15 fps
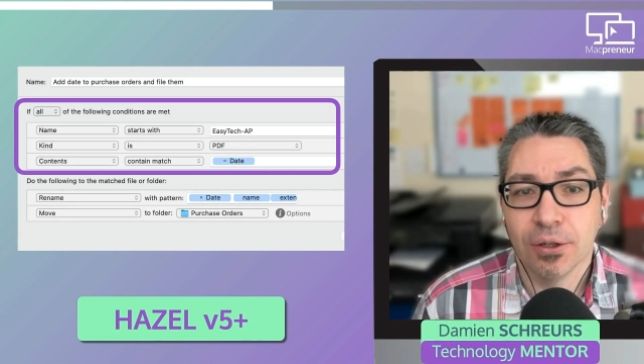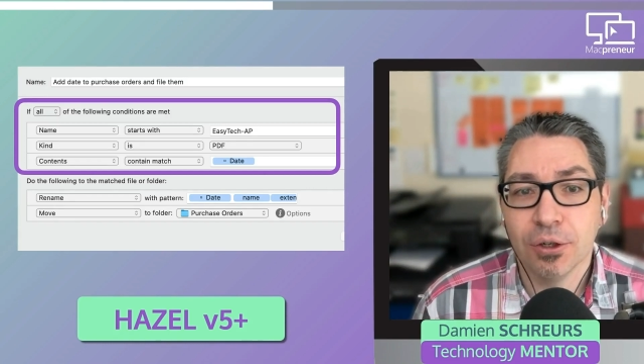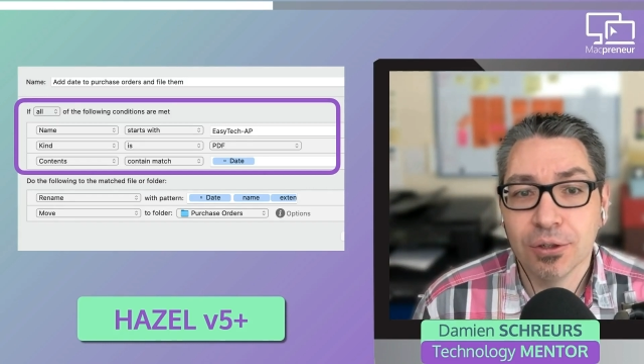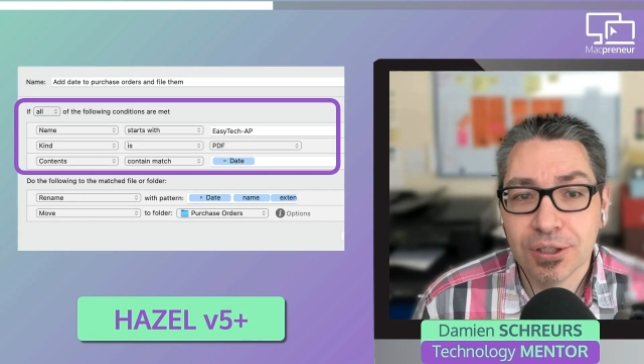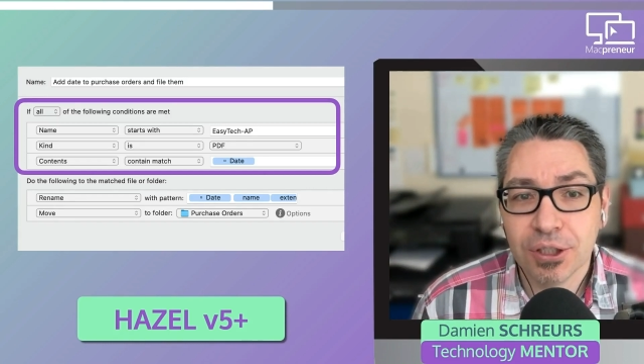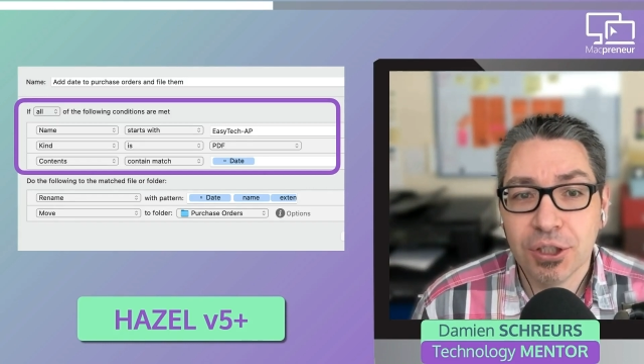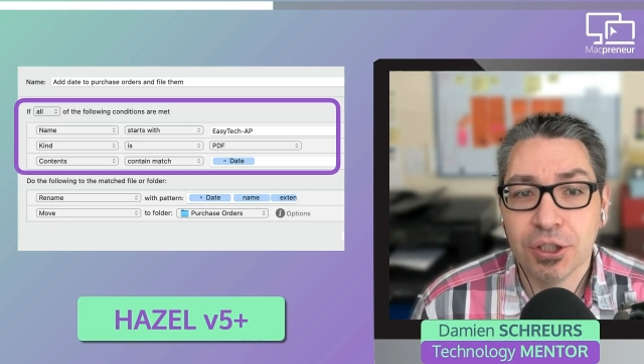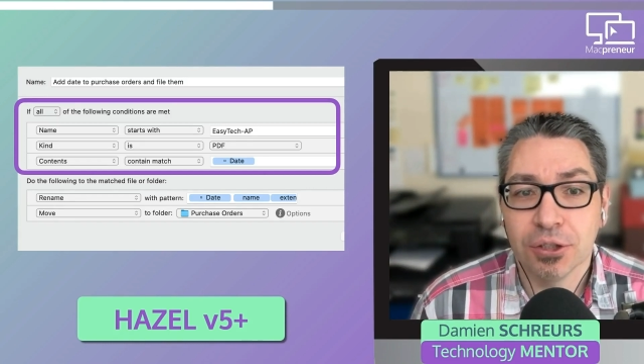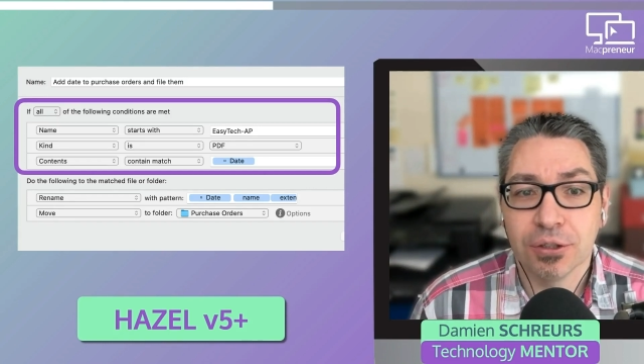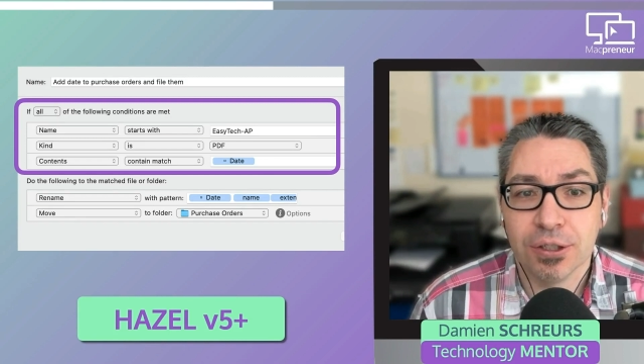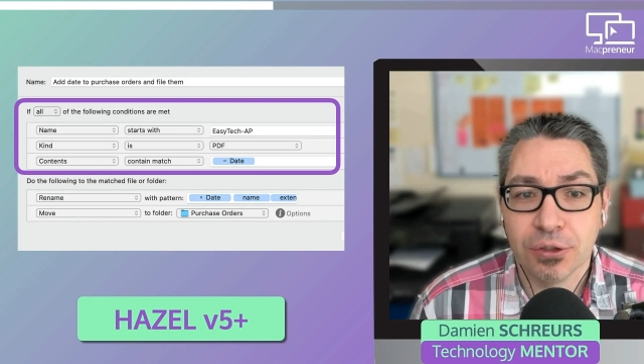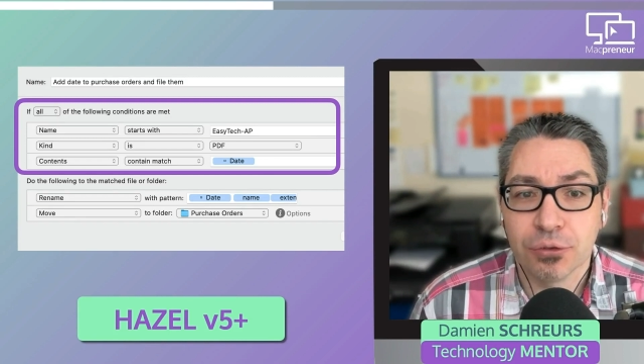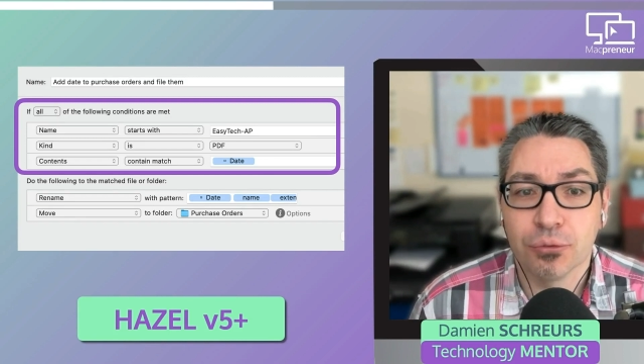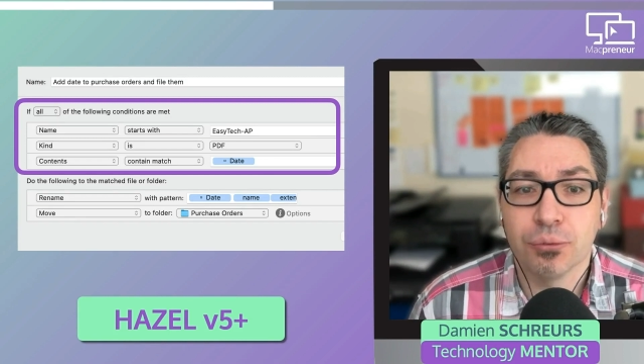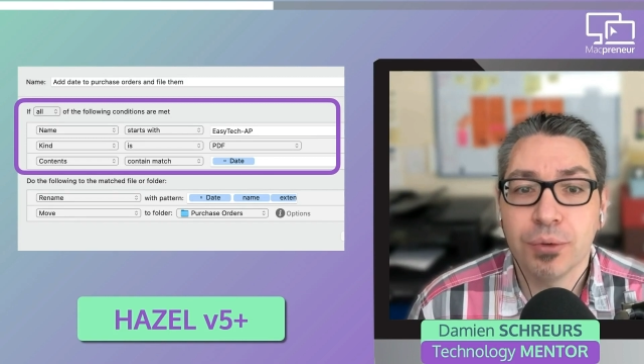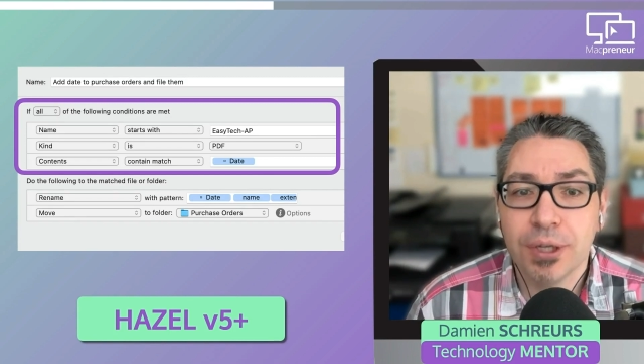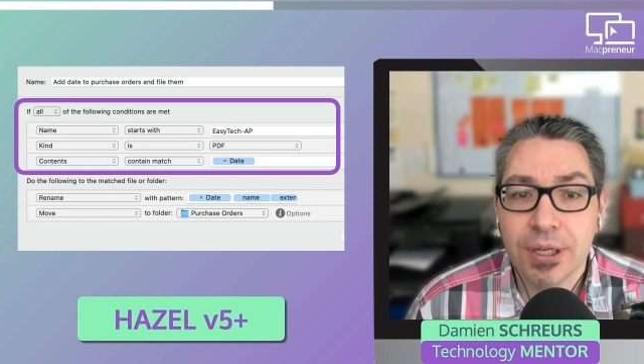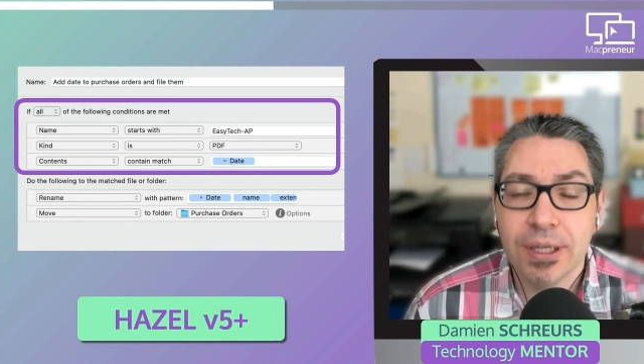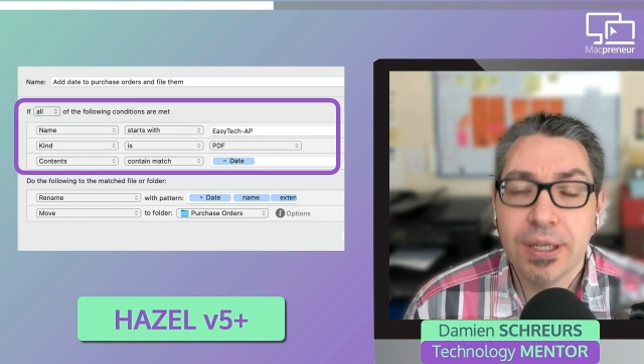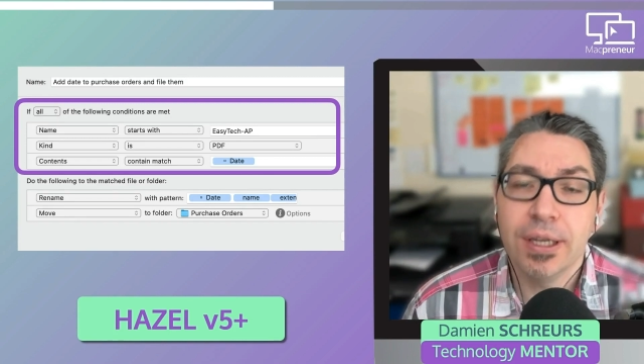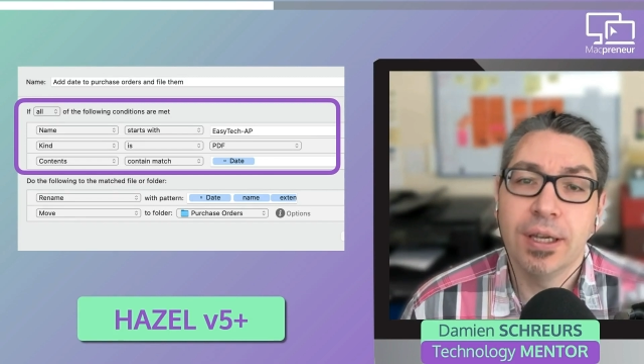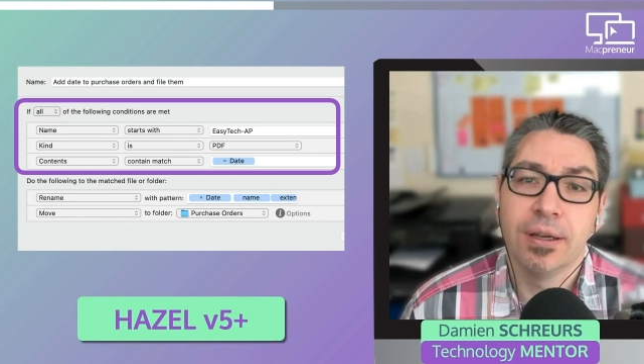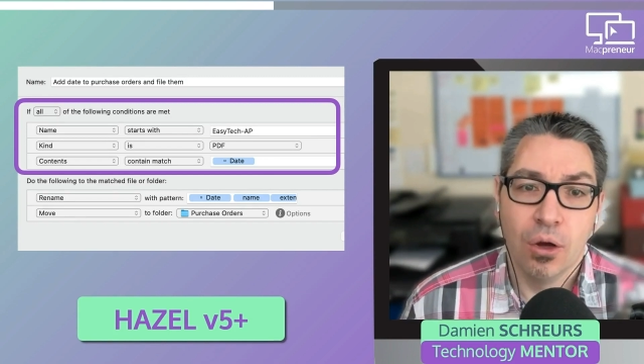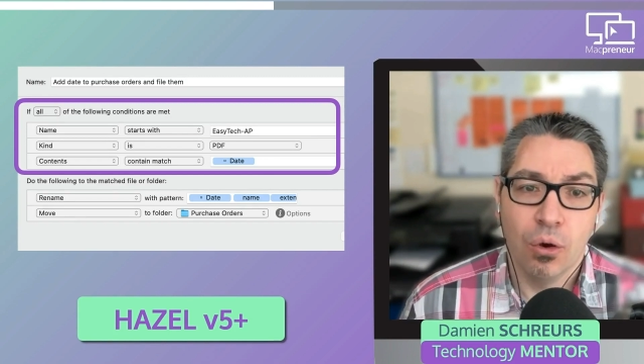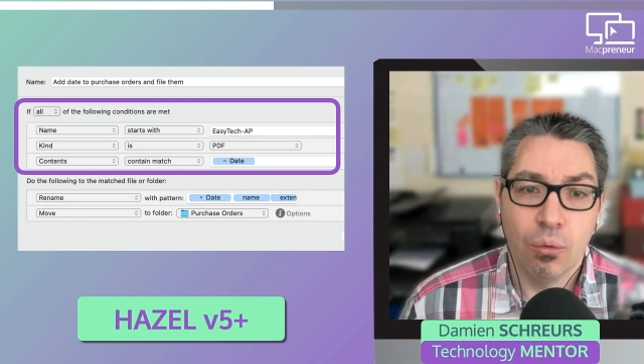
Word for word: condition is really